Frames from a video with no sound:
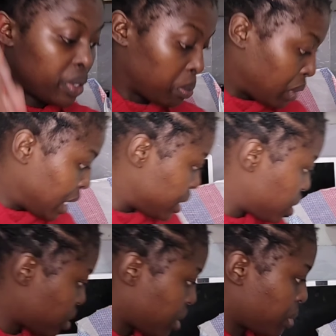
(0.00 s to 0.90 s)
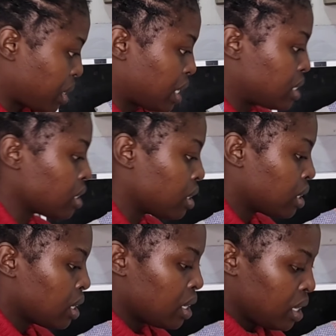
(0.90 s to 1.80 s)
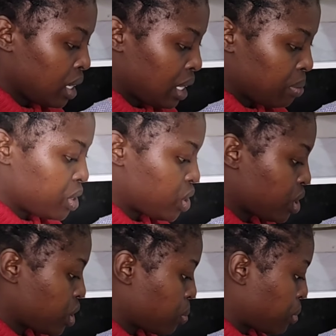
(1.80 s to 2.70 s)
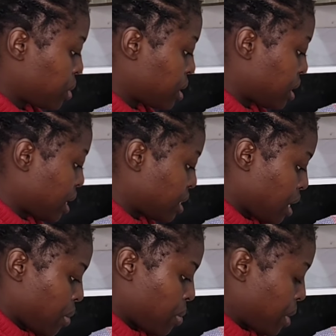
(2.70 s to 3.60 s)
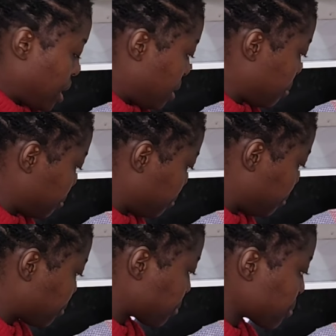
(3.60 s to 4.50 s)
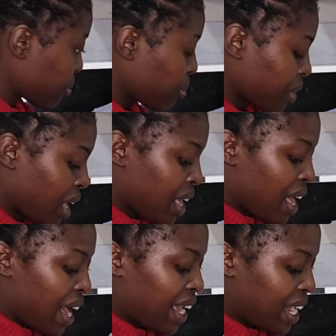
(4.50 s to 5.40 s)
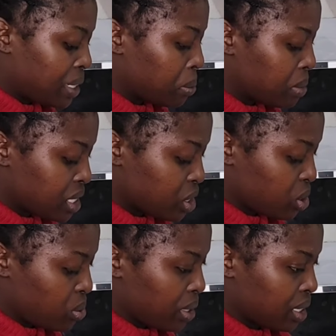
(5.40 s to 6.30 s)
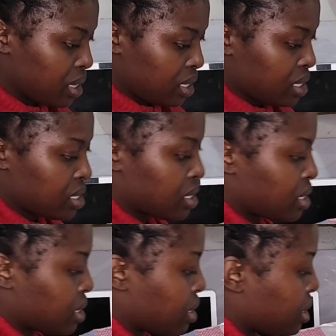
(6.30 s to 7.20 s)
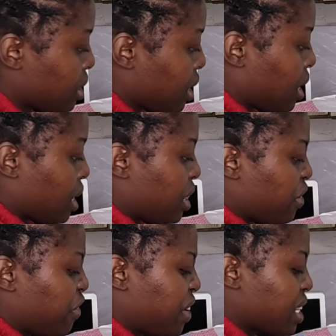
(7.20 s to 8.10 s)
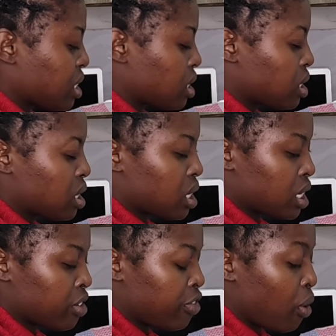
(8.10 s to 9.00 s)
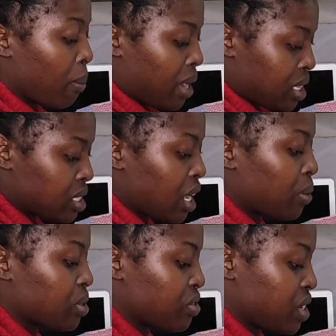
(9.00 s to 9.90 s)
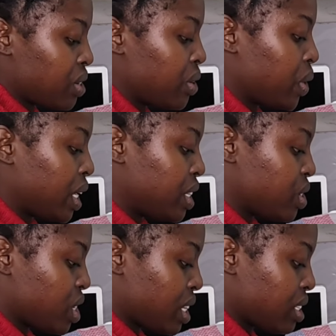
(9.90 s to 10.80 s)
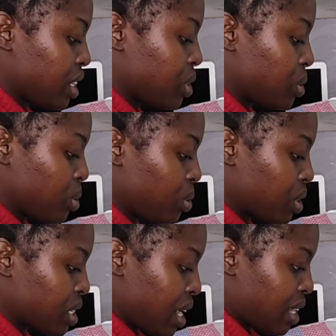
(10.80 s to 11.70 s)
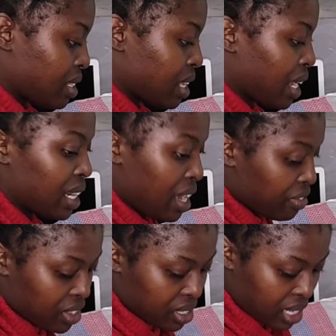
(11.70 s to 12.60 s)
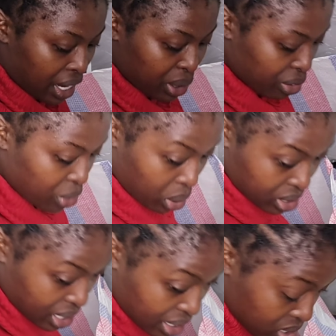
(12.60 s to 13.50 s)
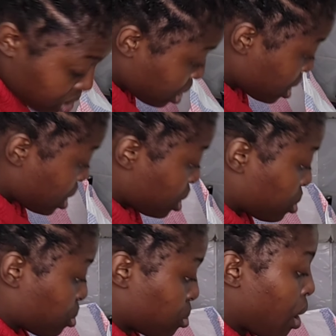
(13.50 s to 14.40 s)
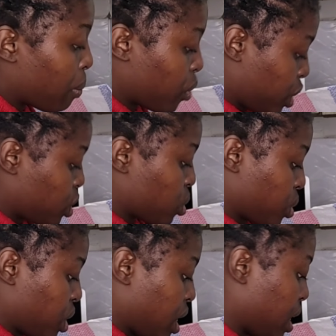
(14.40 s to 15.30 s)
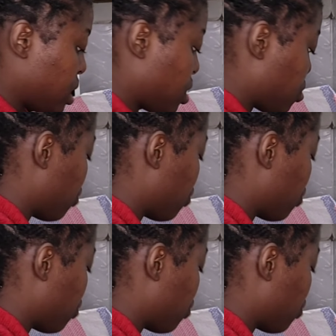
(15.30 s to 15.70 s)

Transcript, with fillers: replenish the red. Let me just put that away. I had missed doing this. The first three, four months I was very religious, and you know what guys, I love this kind of content, so I'm going to create it